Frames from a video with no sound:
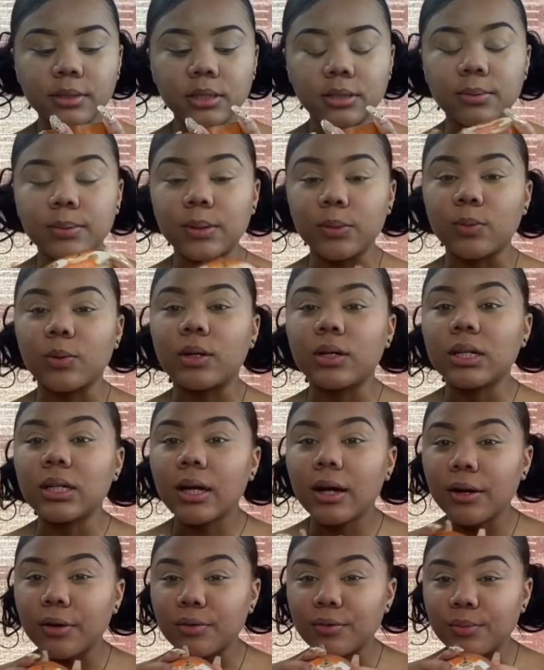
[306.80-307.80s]
to be one
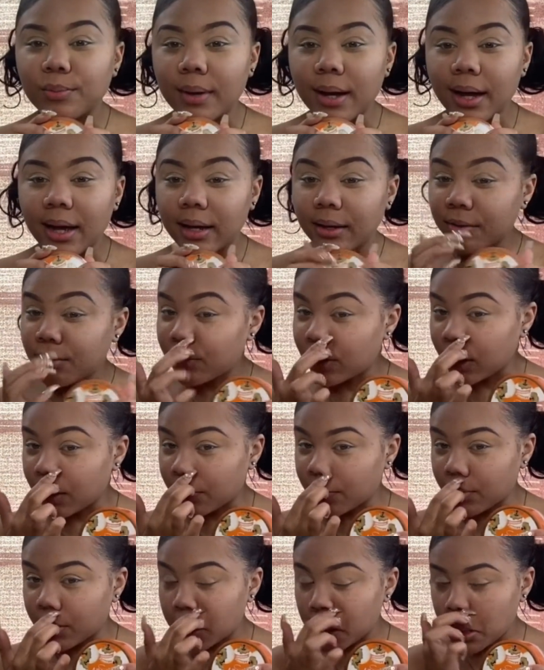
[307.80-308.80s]
of my
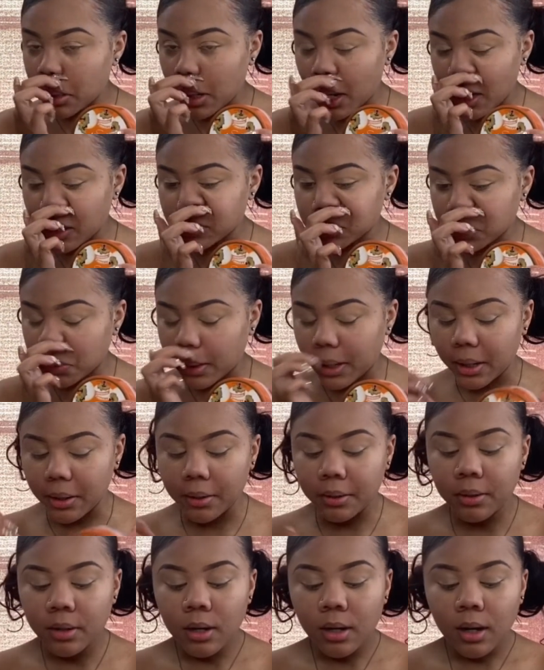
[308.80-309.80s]
favorite as
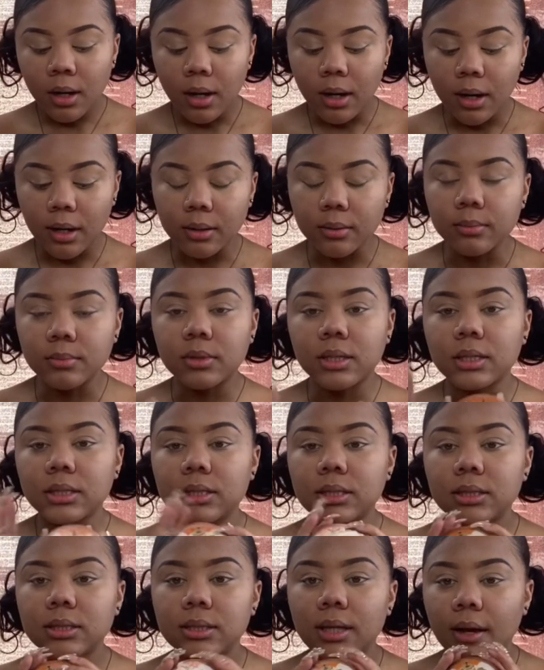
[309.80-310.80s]
well. This
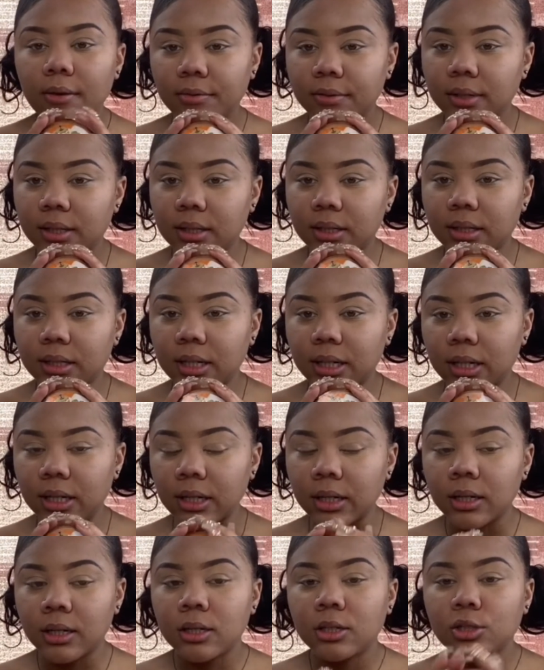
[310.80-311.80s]
is definitely
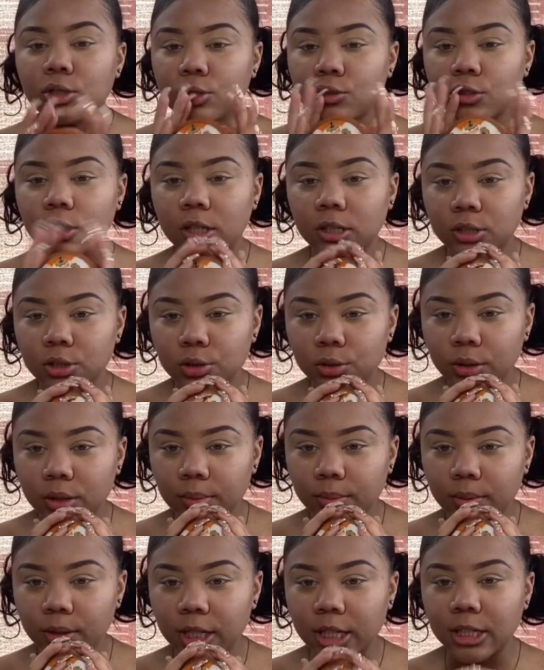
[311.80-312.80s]
drugstore
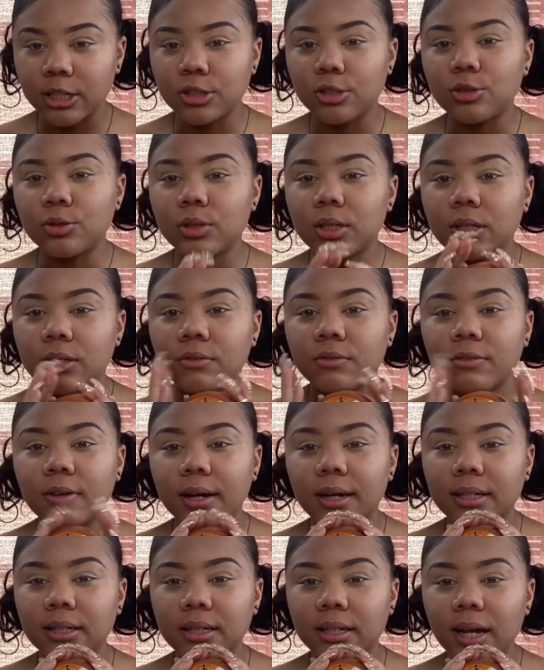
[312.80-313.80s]
brand. You can
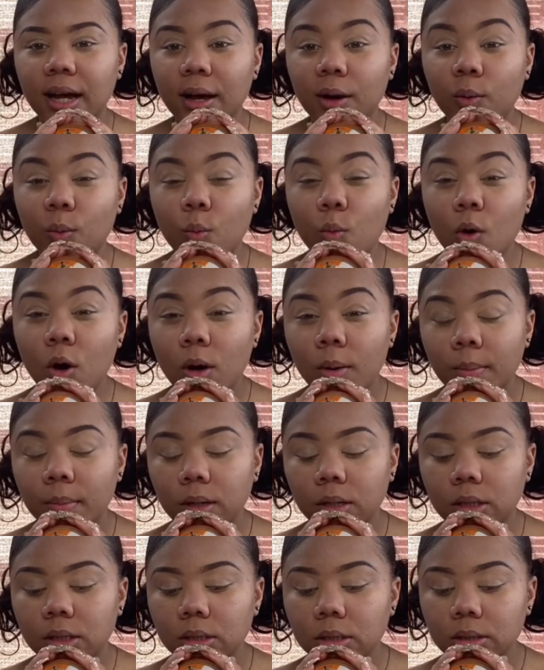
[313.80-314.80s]
find it at
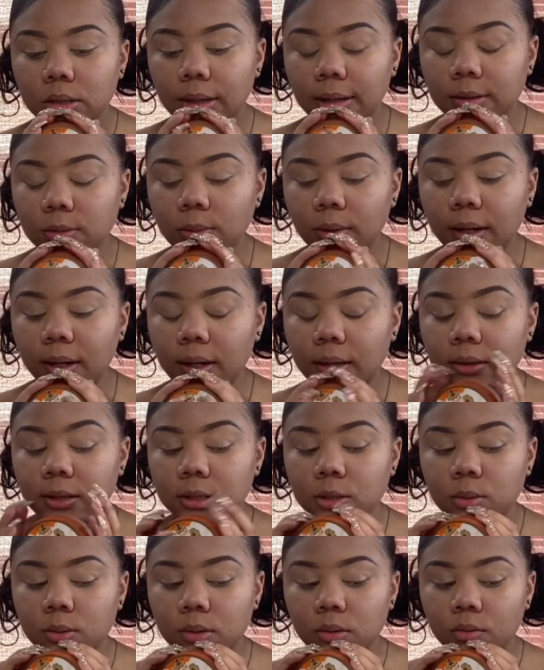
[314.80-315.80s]
Walmart. That's where I got
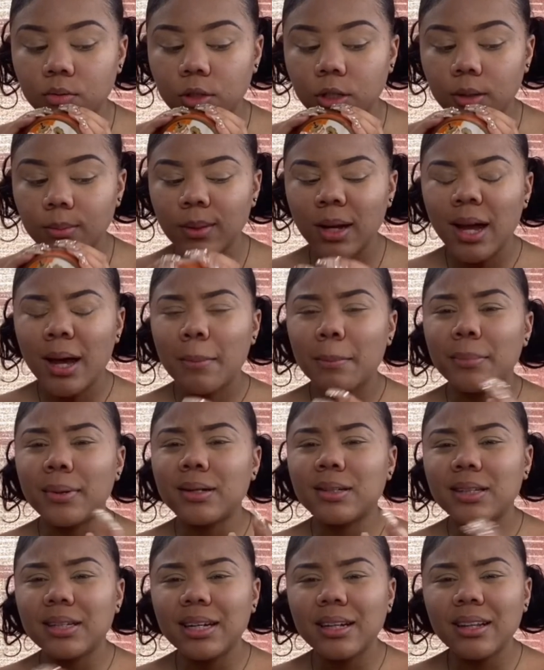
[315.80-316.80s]
this one from.
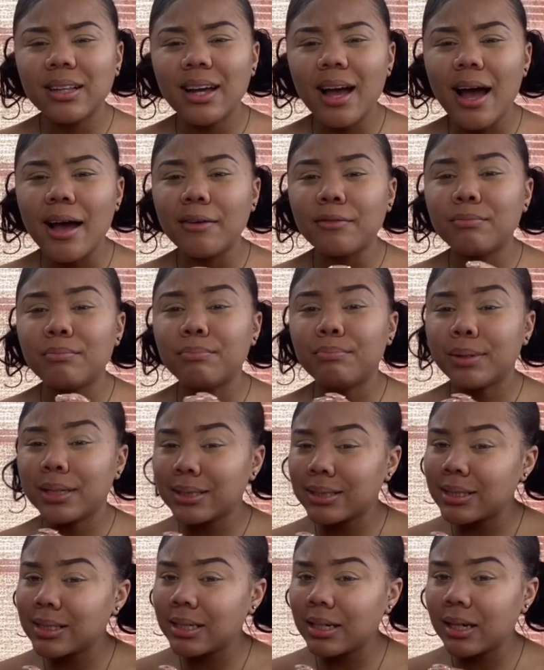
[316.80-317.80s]
But lately I've been
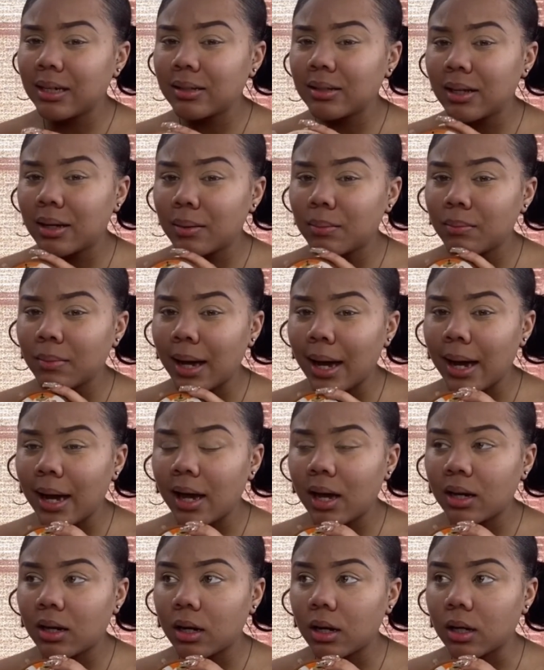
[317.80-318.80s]
seeing them at